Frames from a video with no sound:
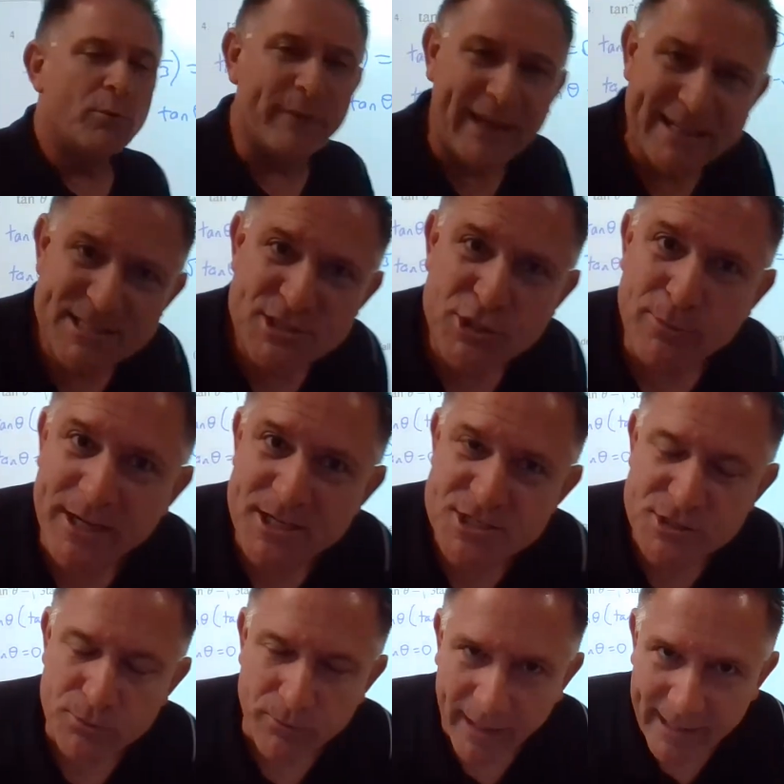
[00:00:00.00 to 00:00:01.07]
Well, that's too
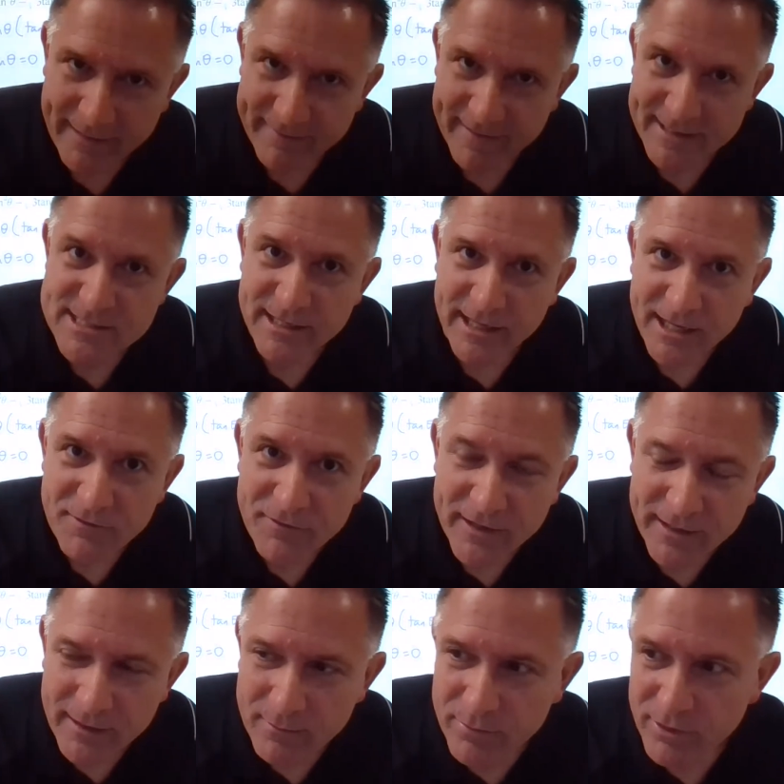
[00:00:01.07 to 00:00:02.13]
much to write. That's an
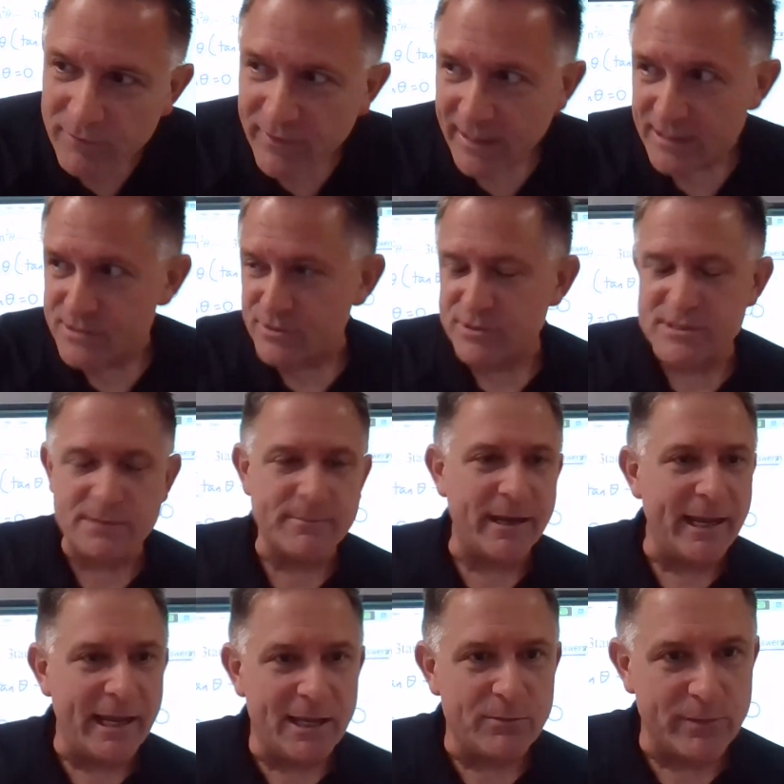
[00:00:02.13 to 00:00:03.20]
infinite number of answers, and
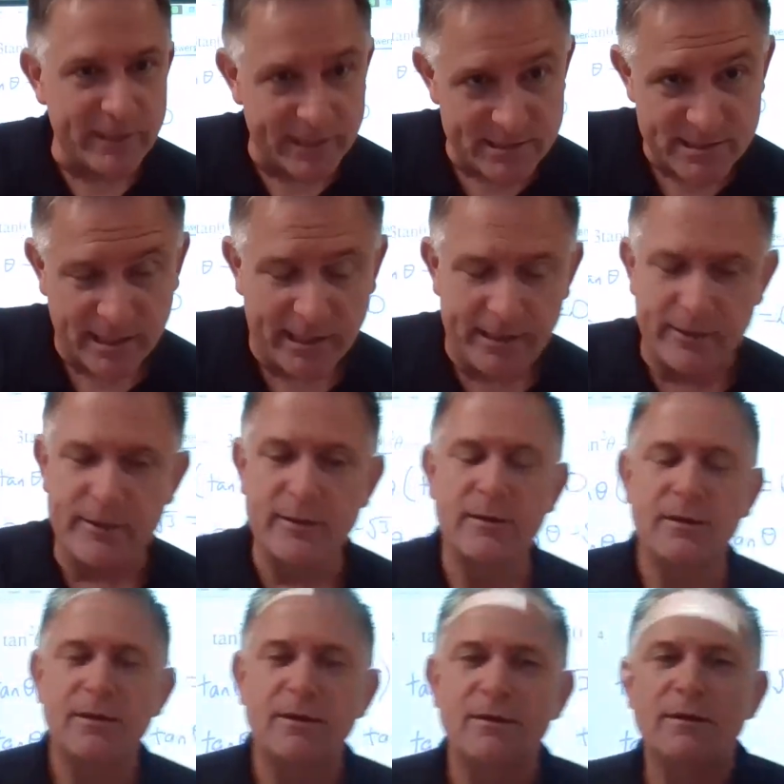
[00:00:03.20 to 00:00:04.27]
my hand would get tired.
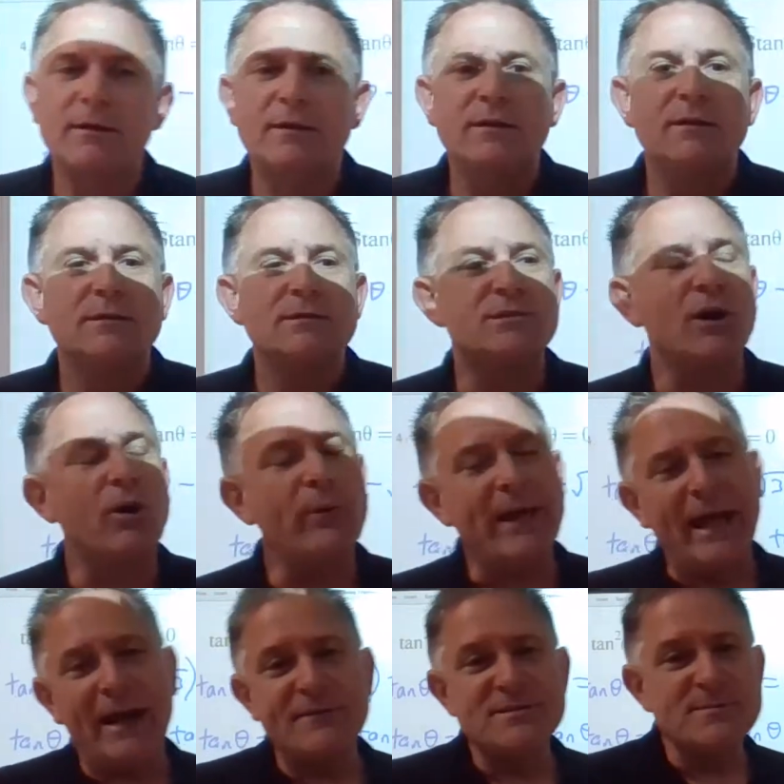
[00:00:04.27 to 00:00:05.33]
So
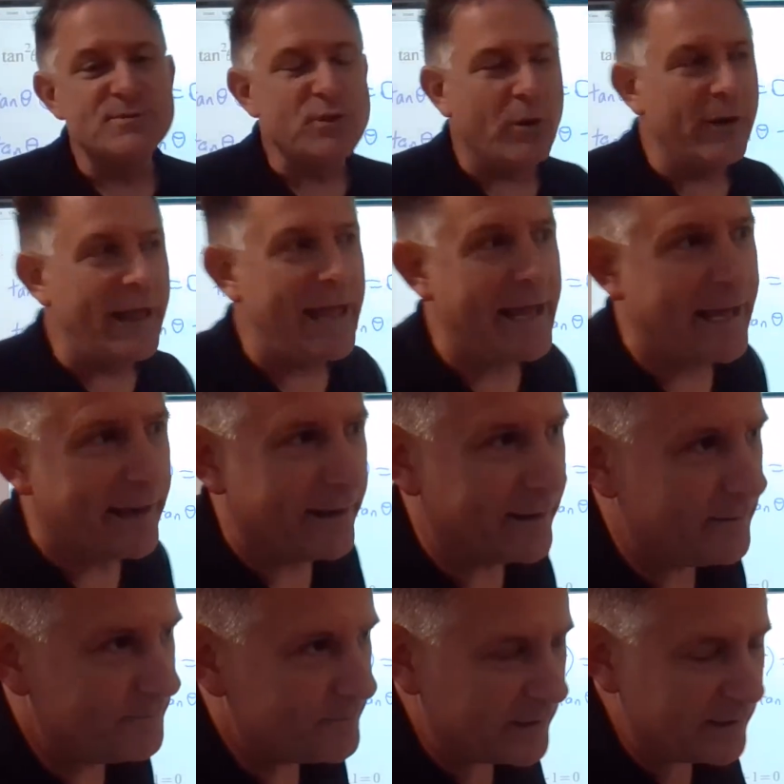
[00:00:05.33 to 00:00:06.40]
we have some
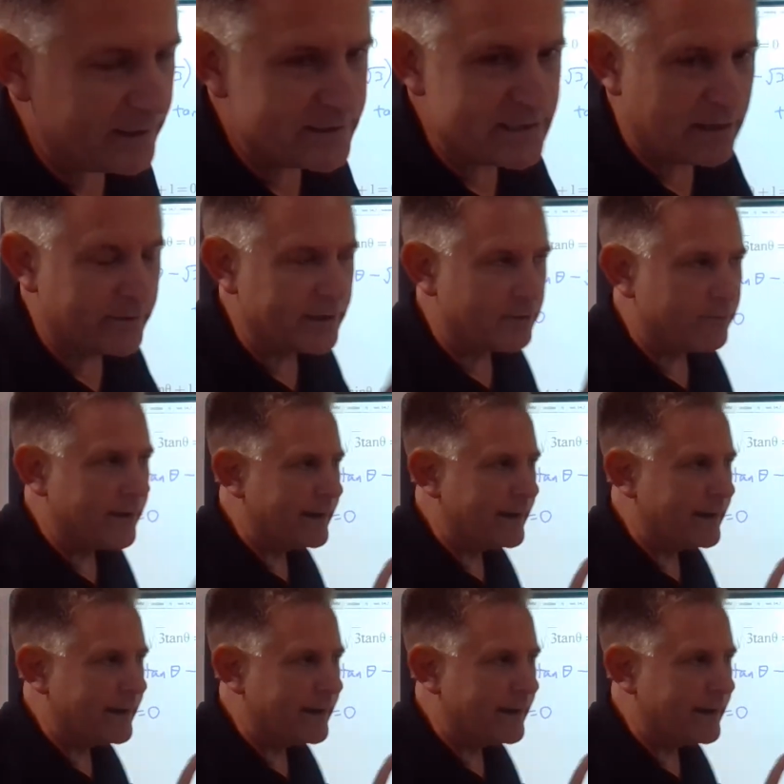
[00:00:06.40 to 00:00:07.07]
shorthand, and here's how we're going to